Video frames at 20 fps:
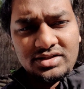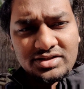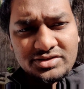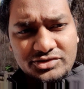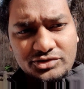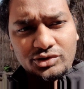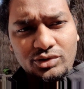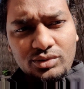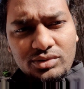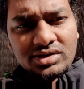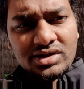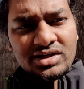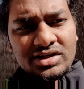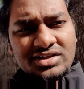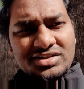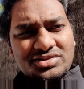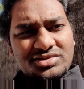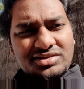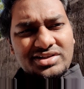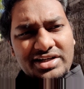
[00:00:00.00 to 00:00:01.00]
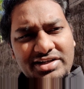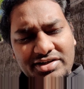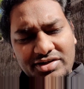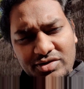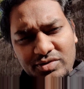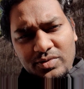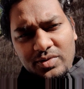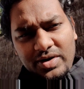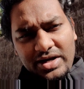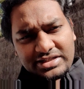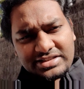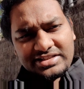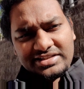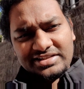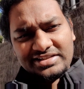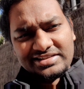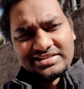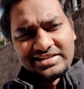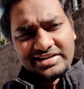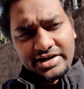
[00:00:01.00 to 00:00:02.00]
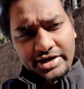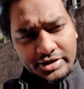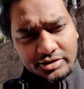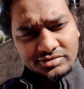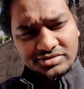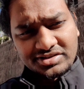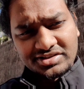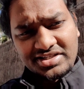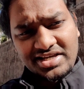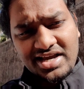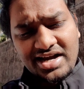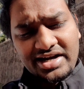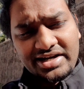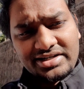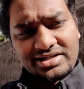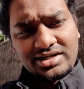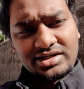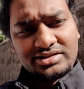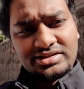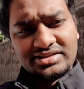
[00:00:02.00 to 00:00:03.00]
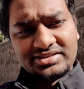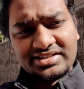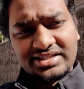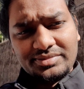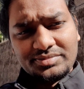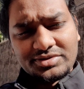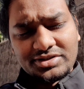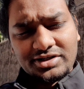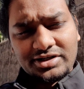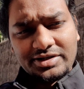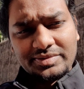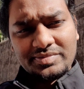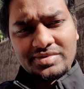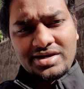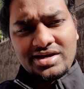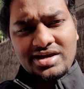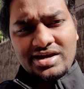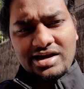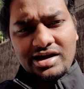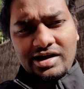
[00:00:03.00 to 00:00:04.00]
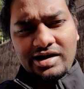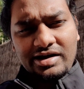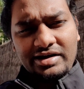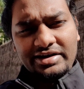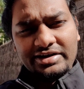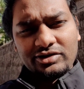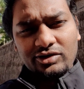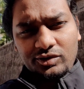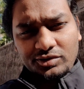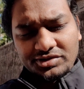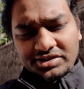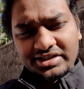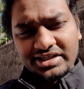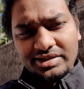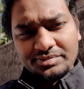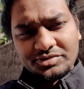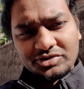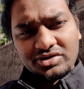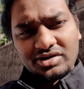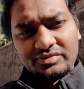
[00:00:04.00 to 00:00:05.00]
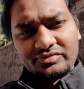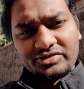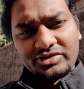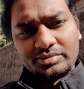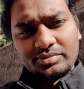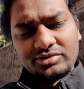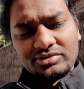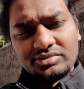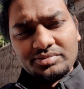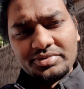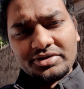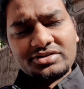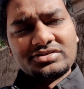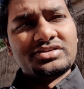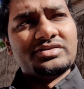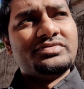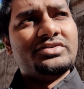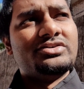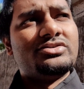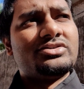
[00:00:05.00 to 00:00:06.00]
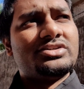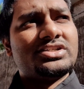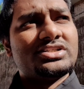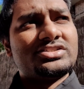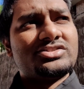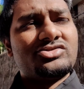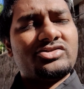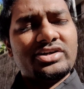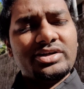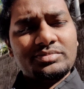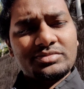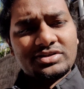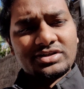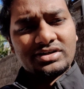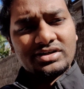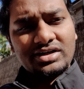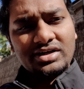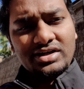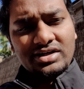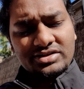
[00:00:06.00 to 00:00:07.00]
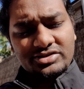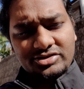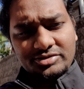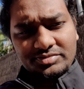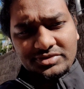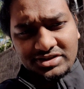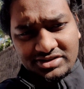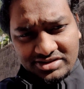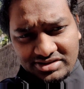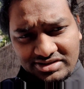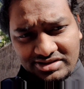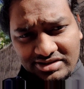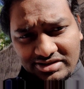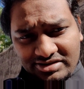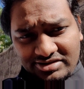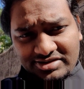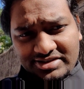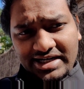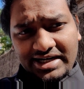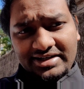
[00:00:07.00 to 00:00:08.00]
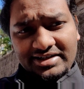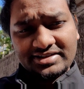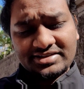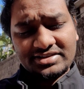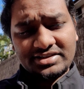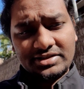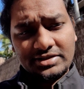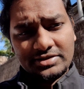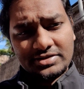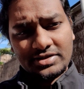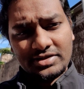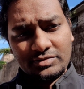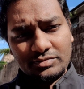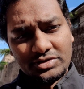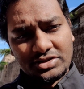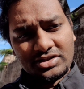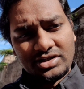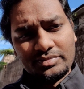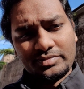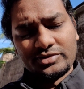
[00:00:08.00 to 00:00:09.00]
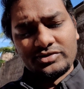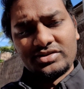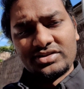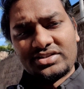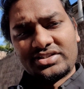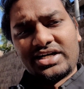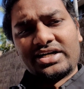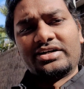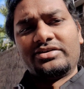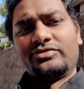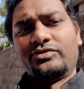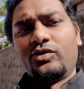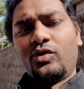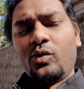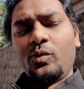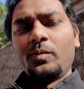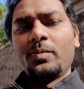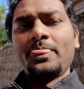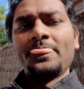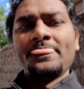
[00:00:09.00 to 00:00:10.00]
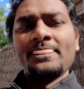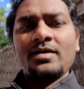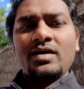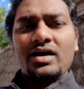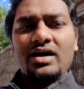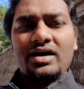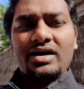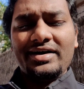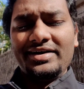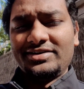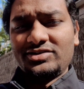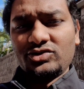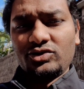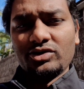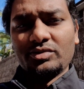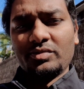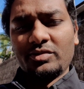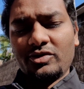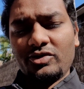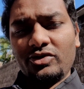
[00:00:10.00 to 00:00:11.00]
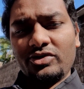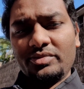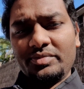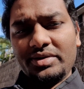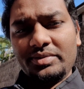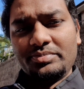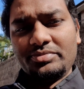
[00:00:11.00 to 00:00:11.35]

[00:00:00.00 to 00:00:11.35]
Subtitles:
sole, so that actually it reduces the height. At the same time, it also keeps you comfortable, because if you just trim this standard seat which comes with the standard foam, it's not going to be